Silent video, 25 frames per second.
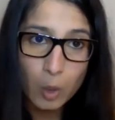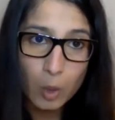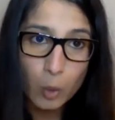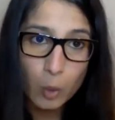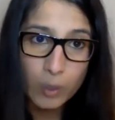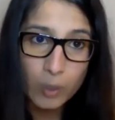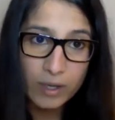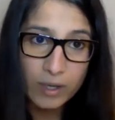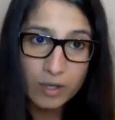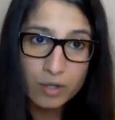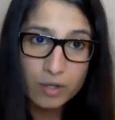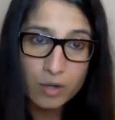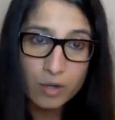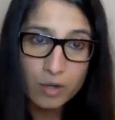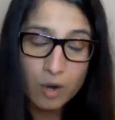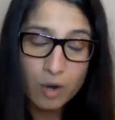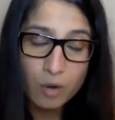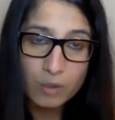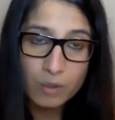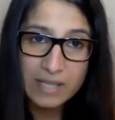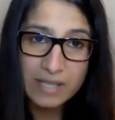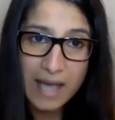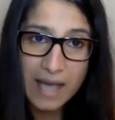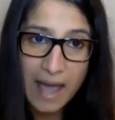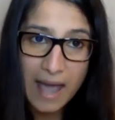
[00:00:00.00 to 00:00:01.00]
we
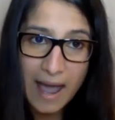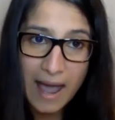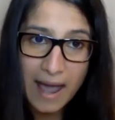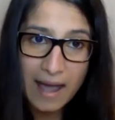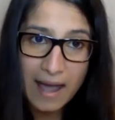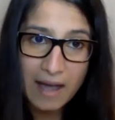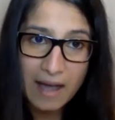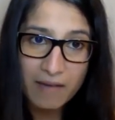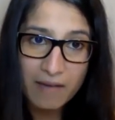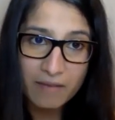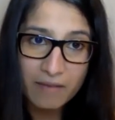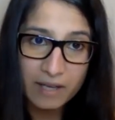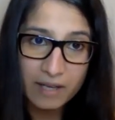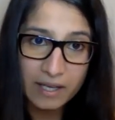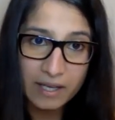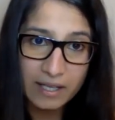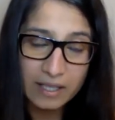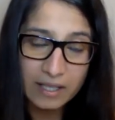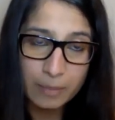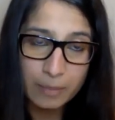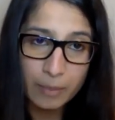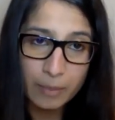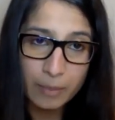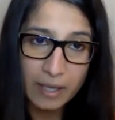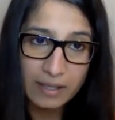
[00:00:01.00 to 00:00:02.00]
don't have an
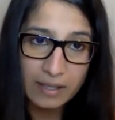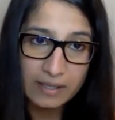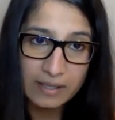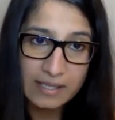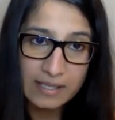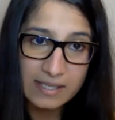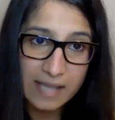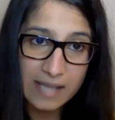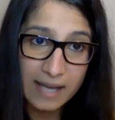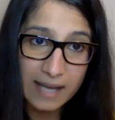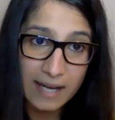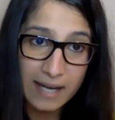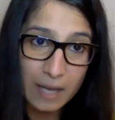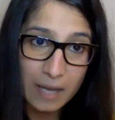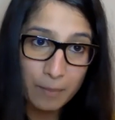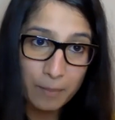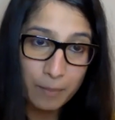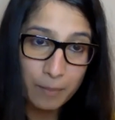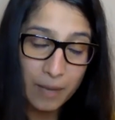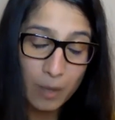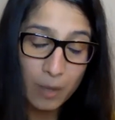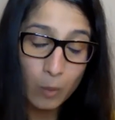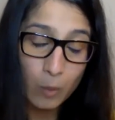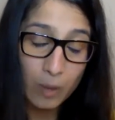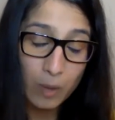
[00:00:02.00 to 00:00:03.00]
independent sign up
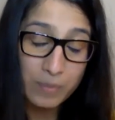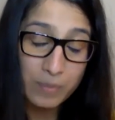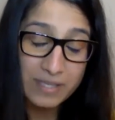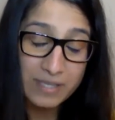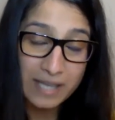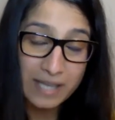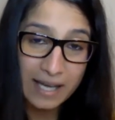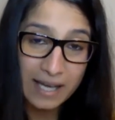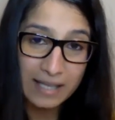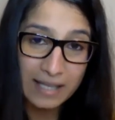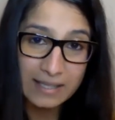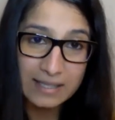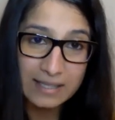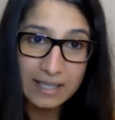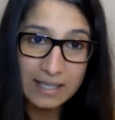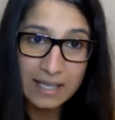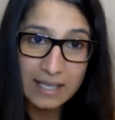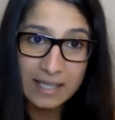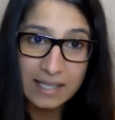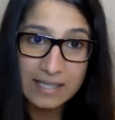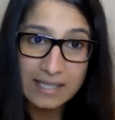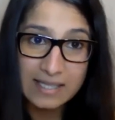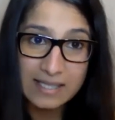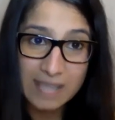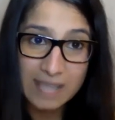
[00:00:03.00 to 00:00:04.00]
and website
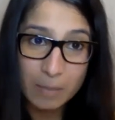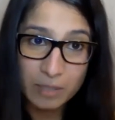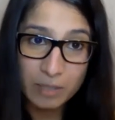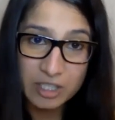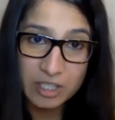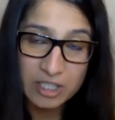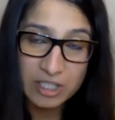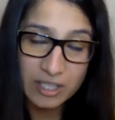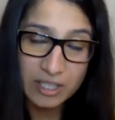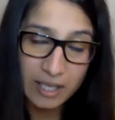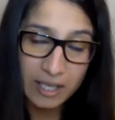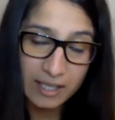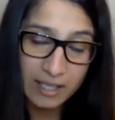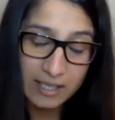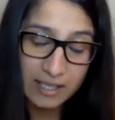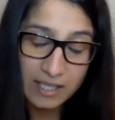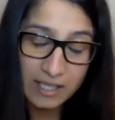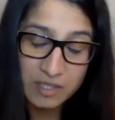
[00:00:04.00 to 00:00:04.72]
established yet.